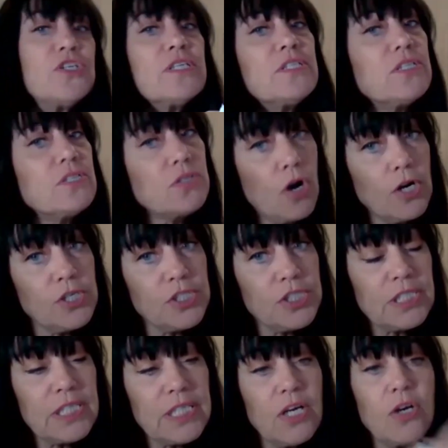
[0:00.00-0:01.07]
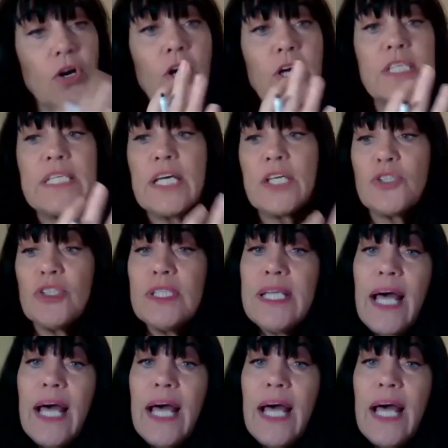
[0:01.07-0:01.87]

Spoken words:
just as harshly on architectural